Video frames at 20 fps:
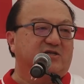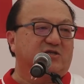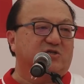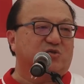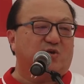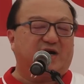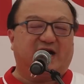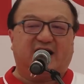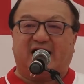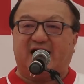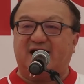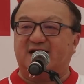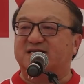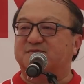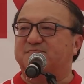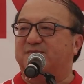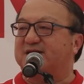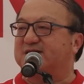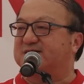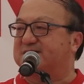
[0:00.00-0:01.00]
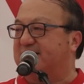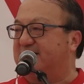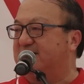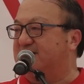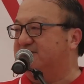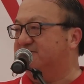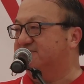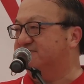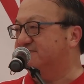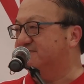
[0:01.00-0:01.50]
So I asked
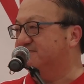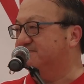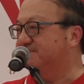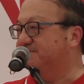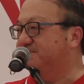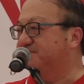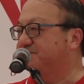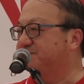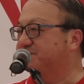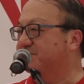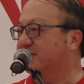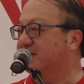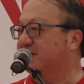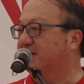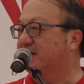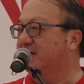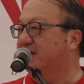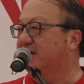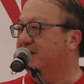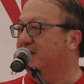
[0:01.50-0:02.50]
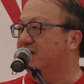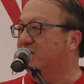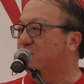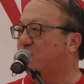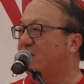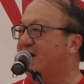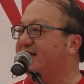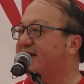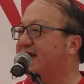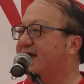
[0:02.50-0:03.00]
myself,
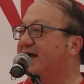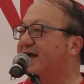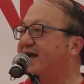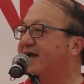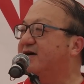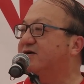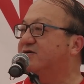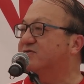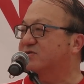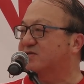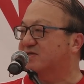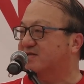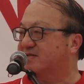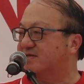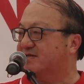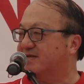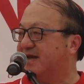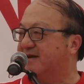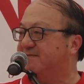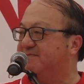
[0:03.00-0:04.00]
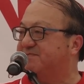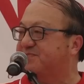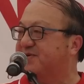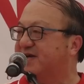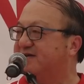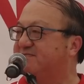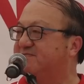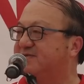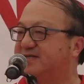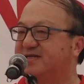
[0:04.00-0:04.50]
what else can
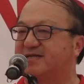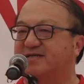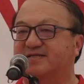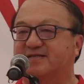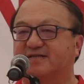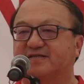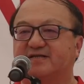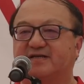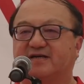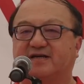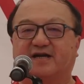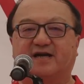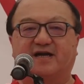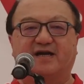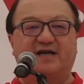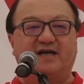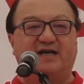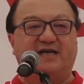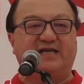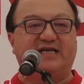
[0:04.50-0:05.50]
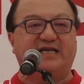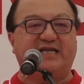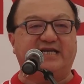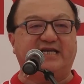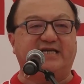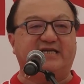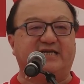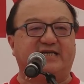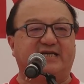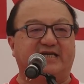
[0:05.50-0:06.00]
Prime Minister
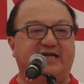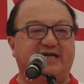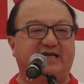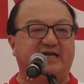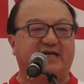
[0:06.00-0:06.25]
Lee